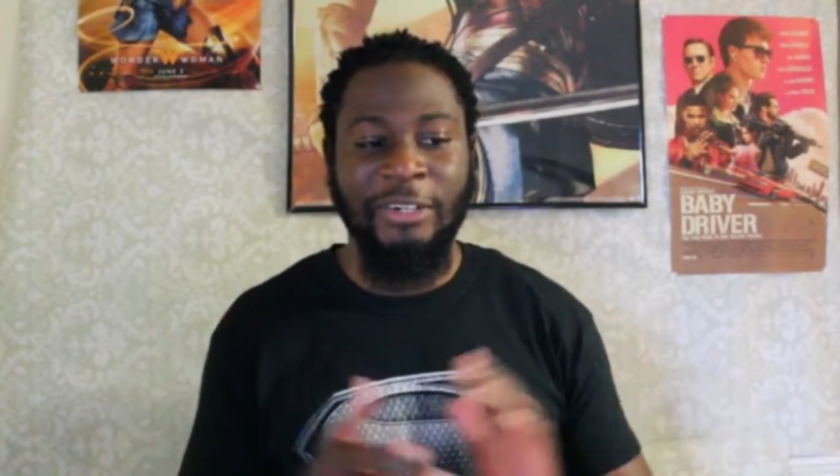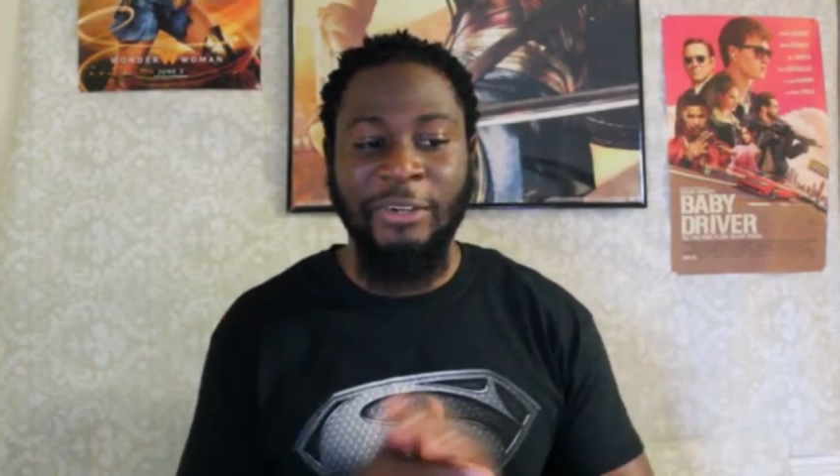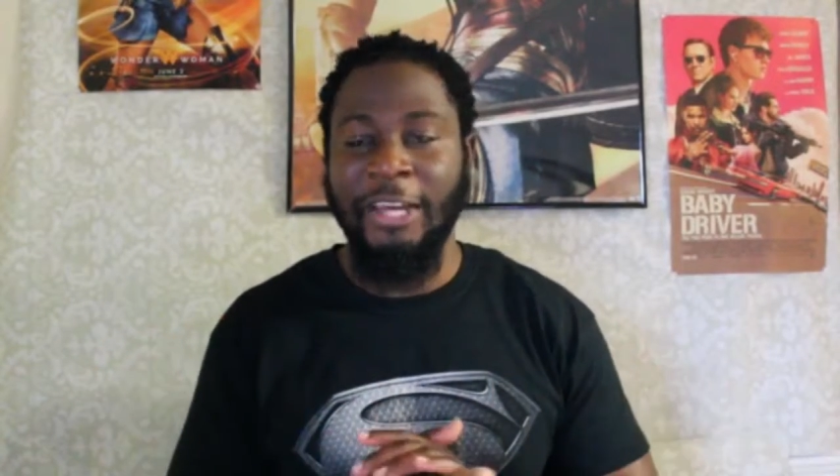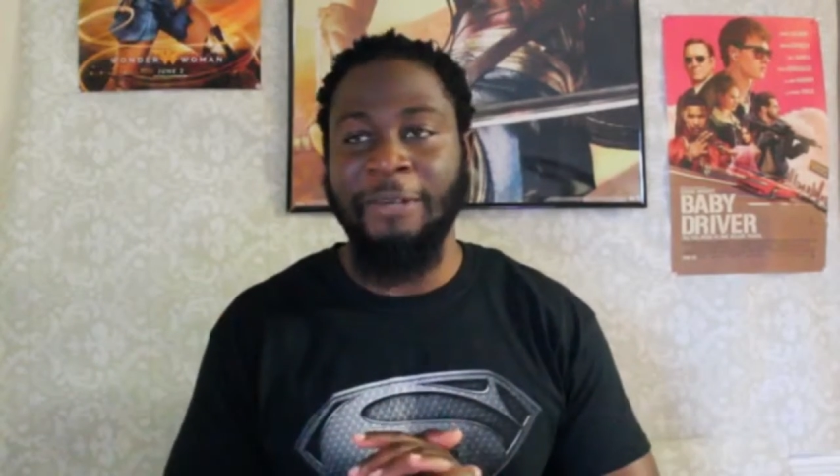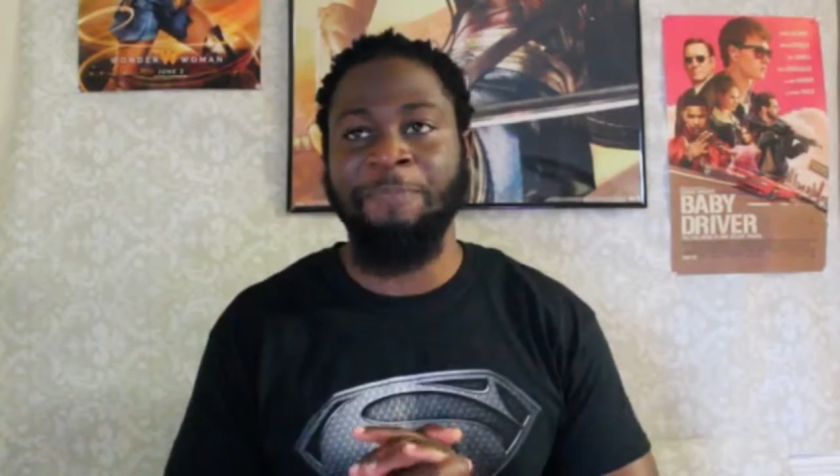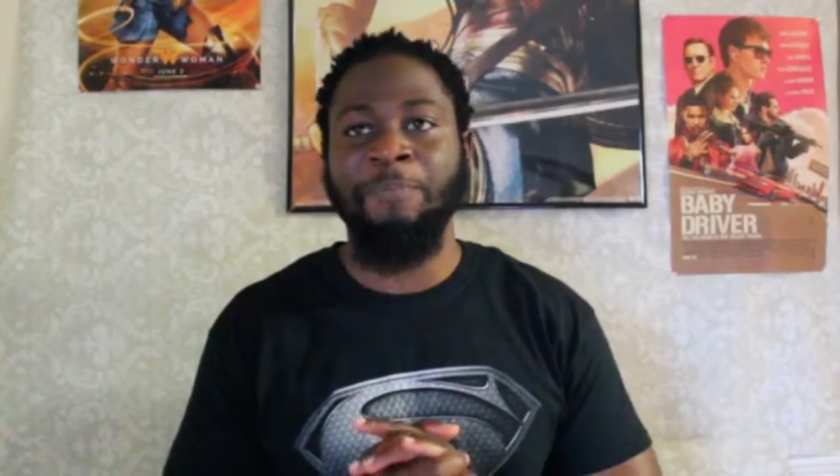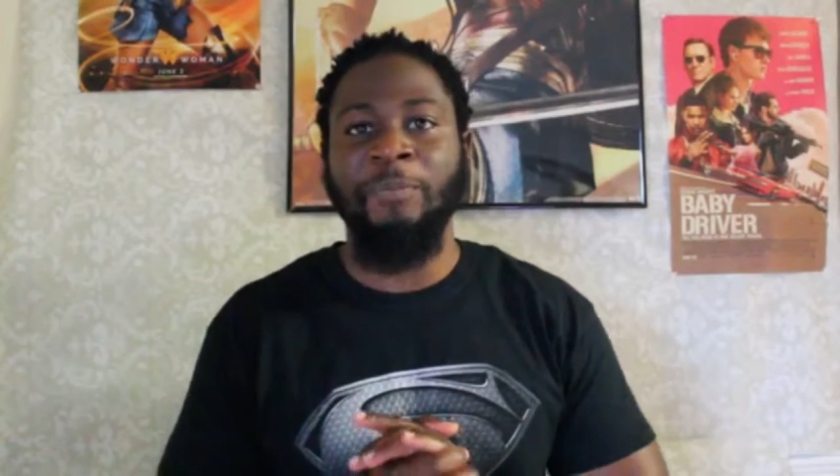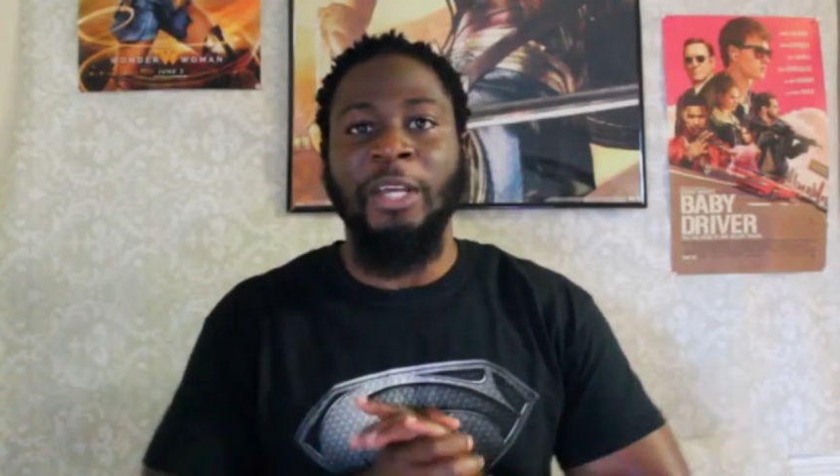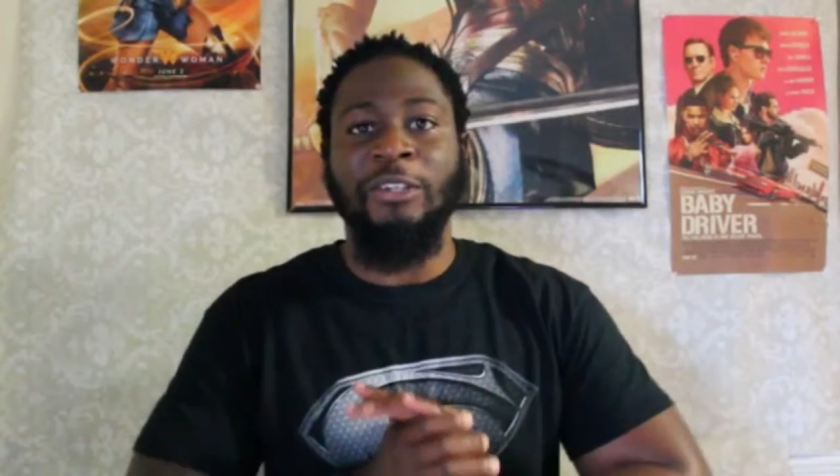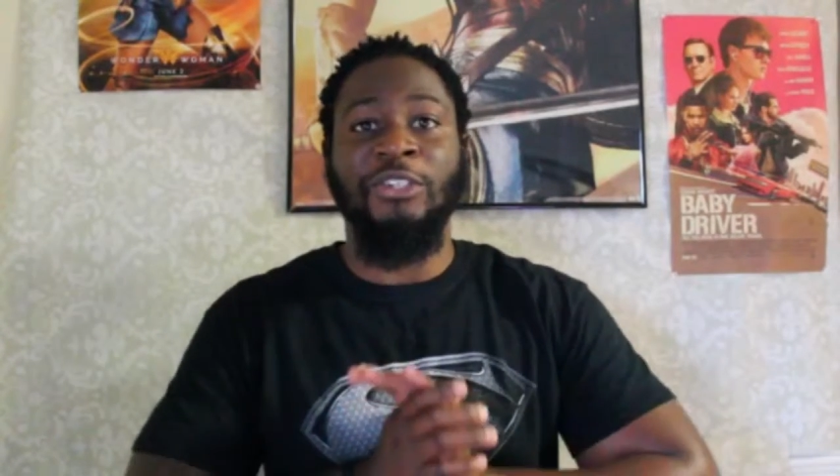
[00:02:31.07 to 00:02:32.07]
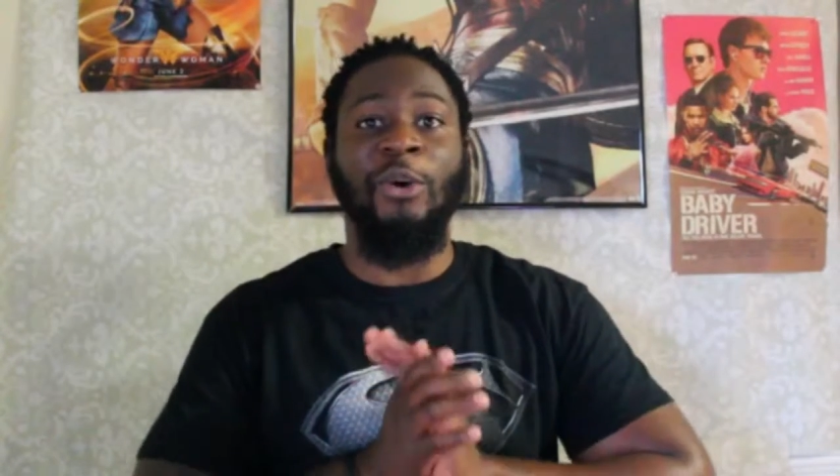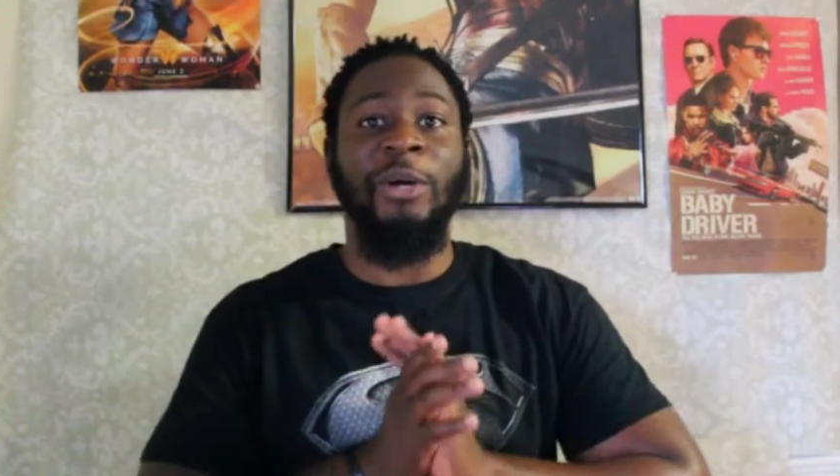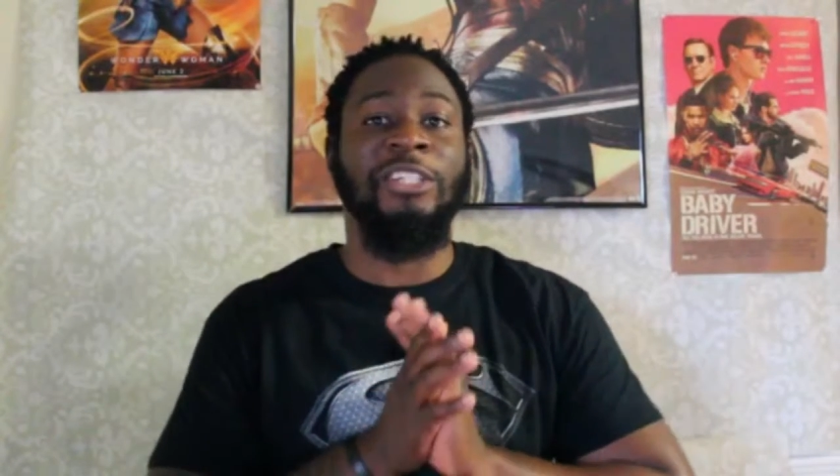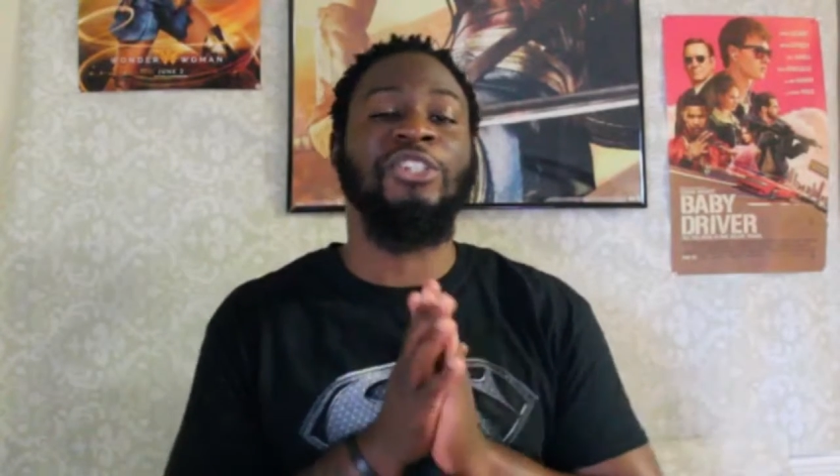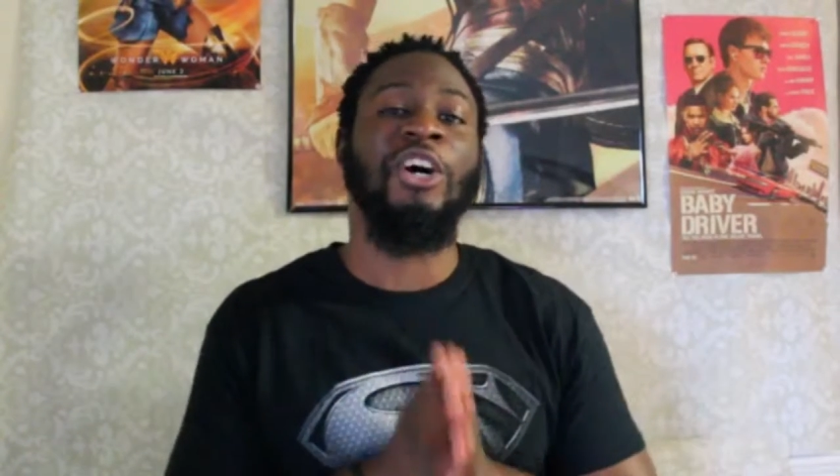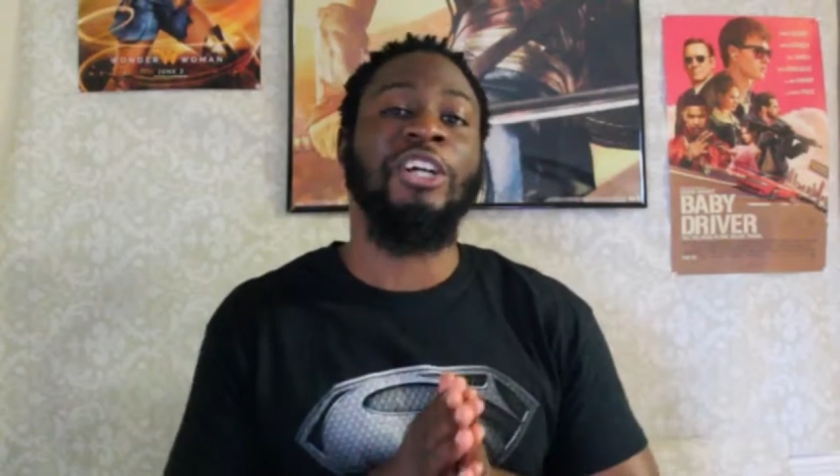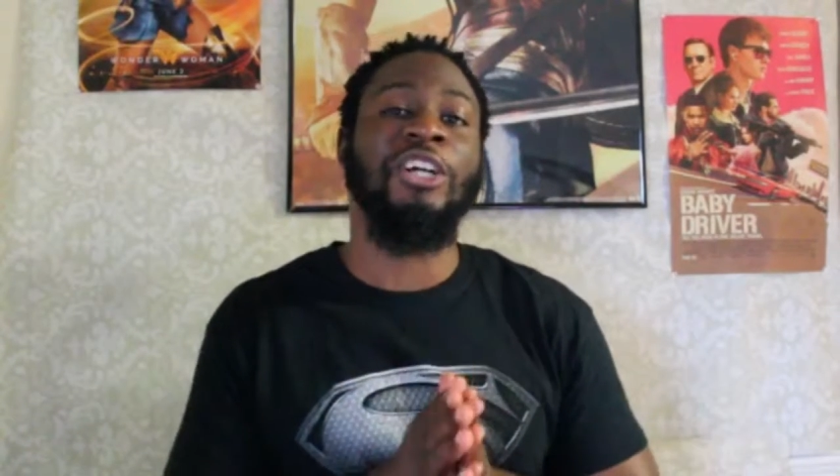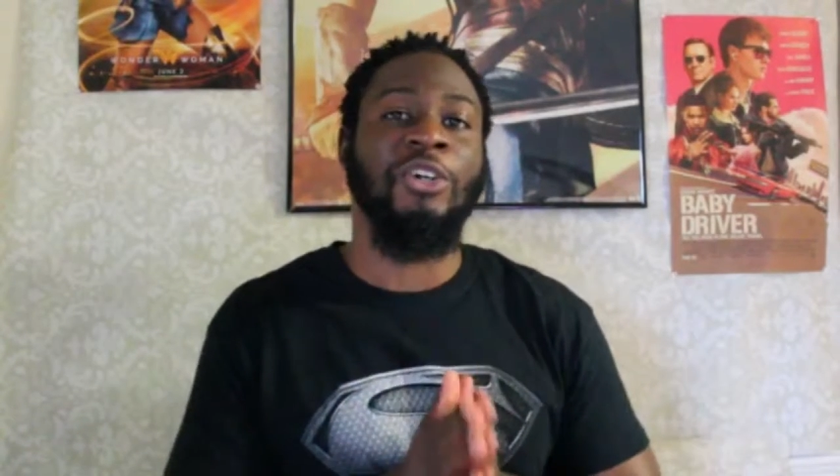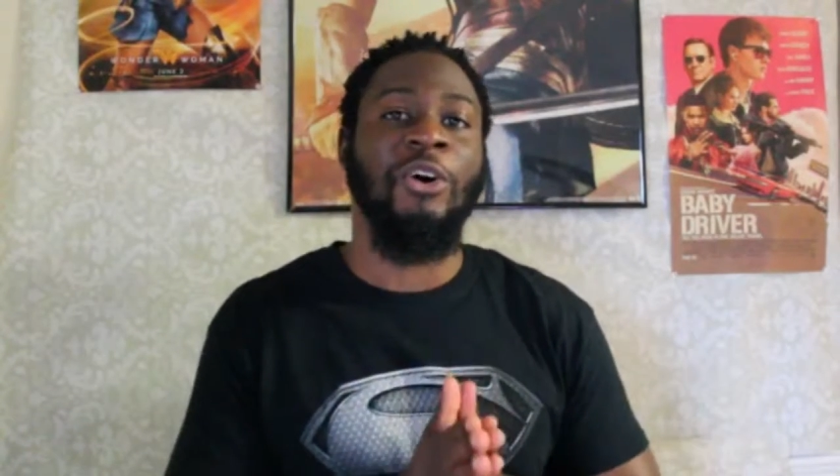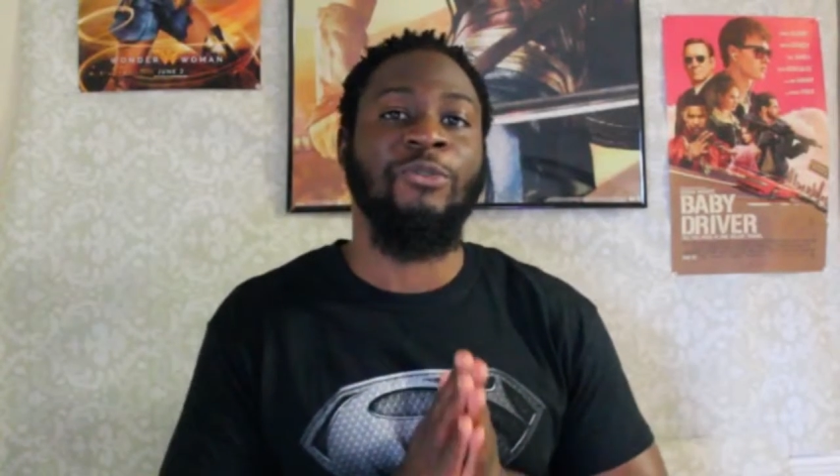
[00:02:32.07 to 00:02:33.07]
Okay, so it starts
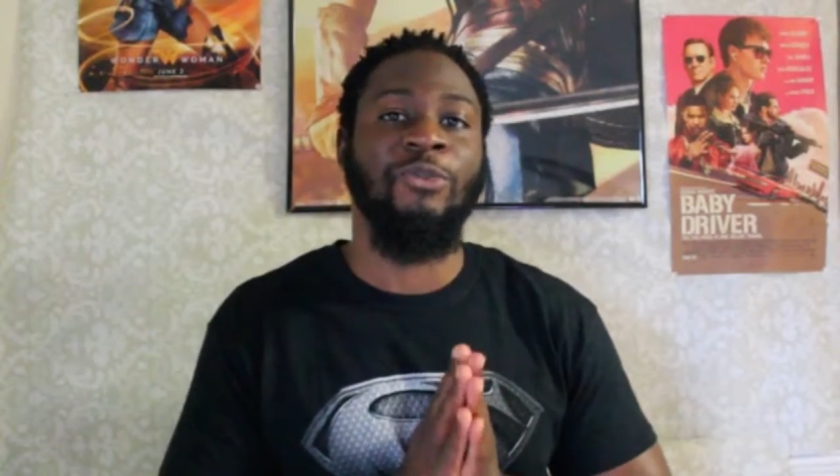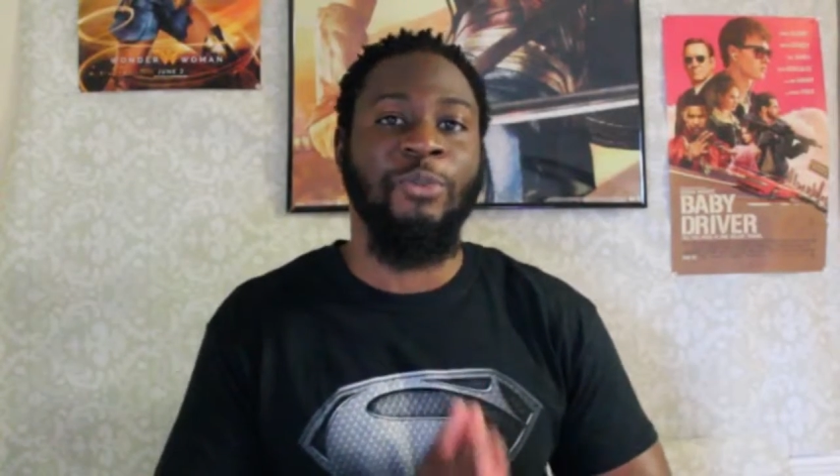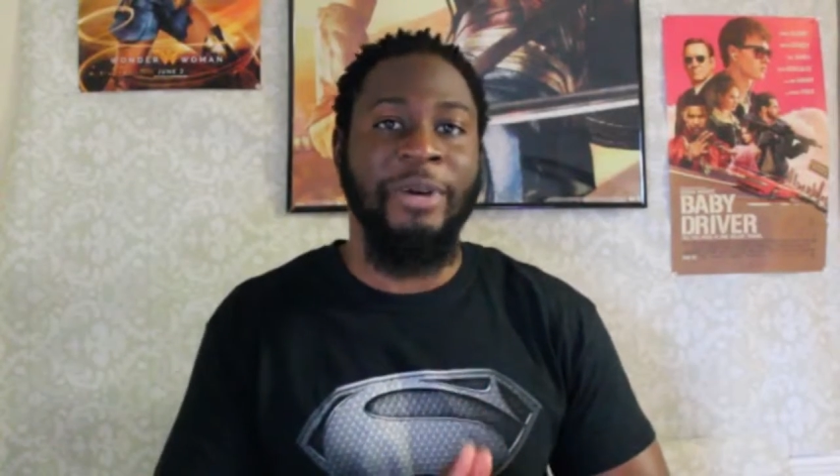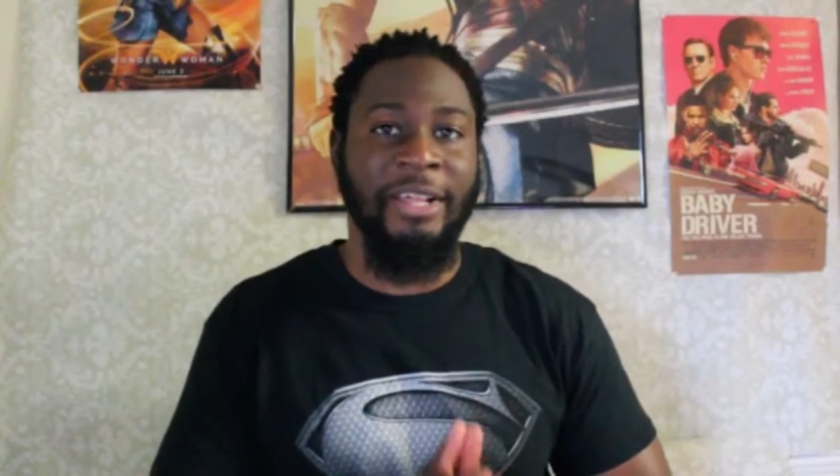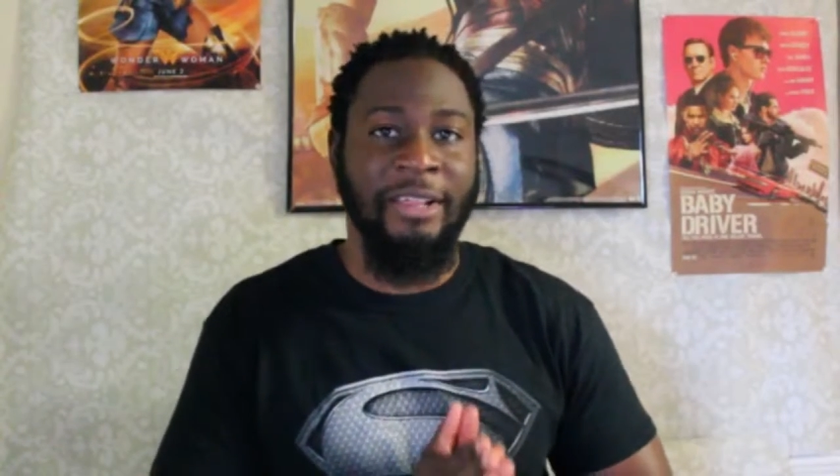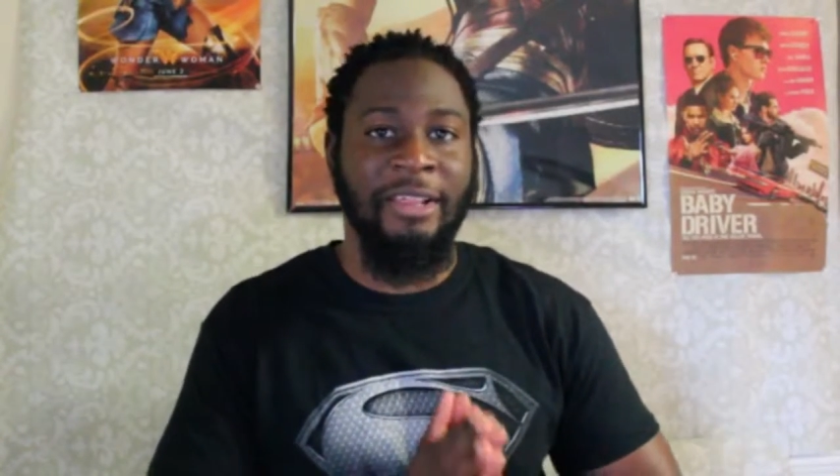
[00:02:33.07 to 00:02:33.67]
off with